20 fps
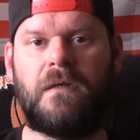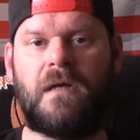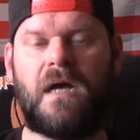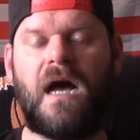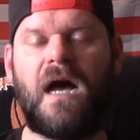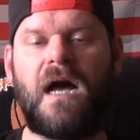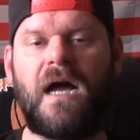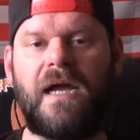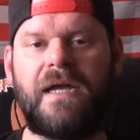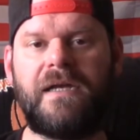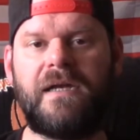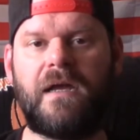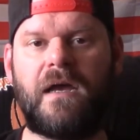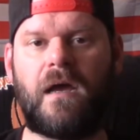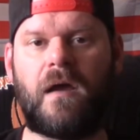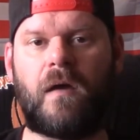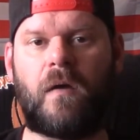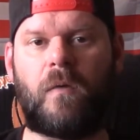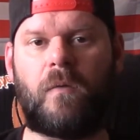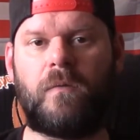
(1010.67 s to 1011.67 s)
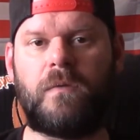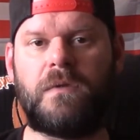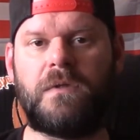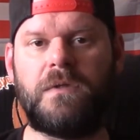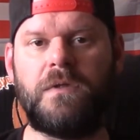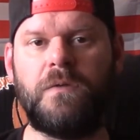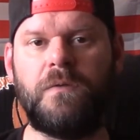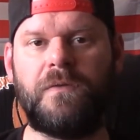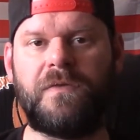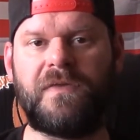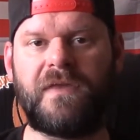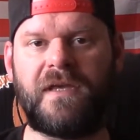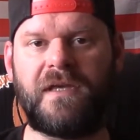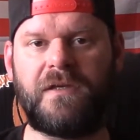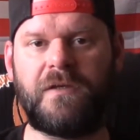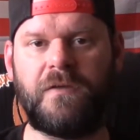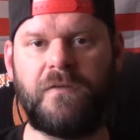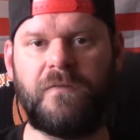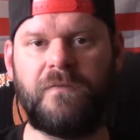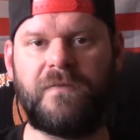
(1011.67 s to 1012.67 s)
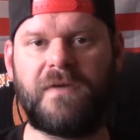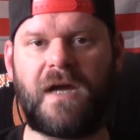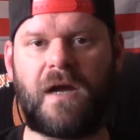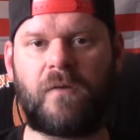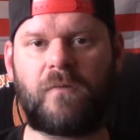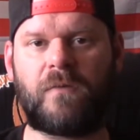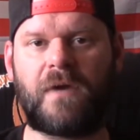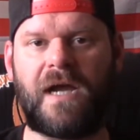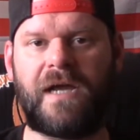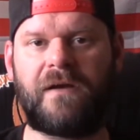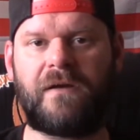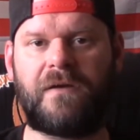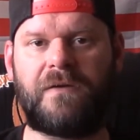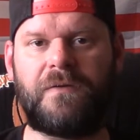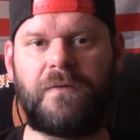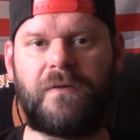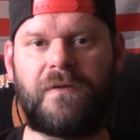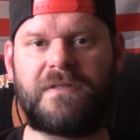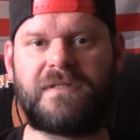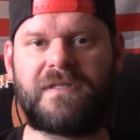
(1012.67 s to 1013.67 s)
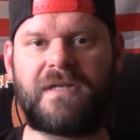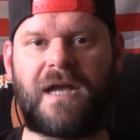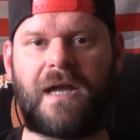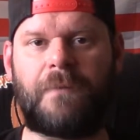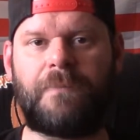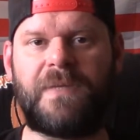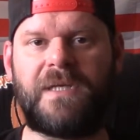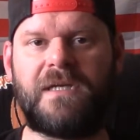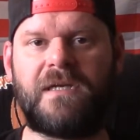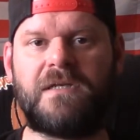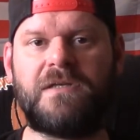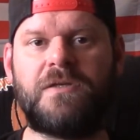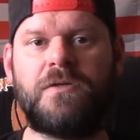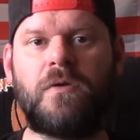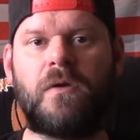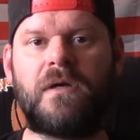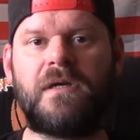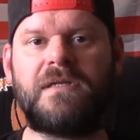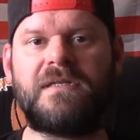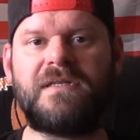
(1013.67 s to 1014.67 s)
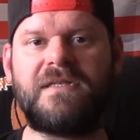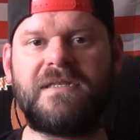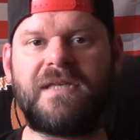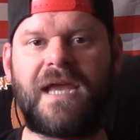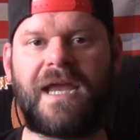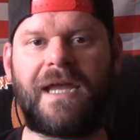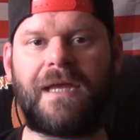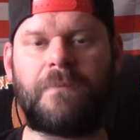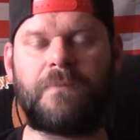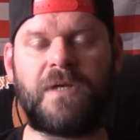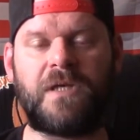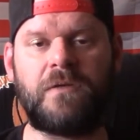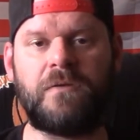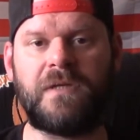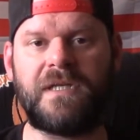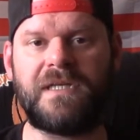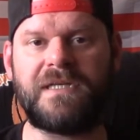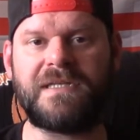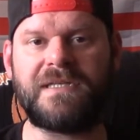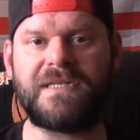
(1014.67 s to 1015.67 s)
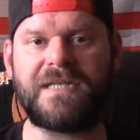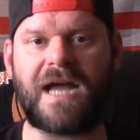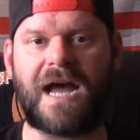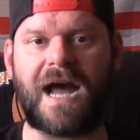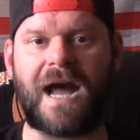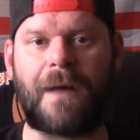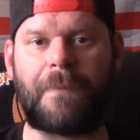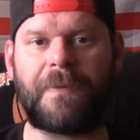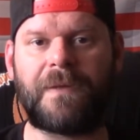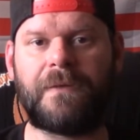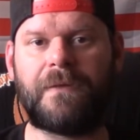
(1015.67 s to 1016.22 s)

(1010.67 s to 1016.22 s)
I know. You think you've got right on your side because you're insane, but you need to stop.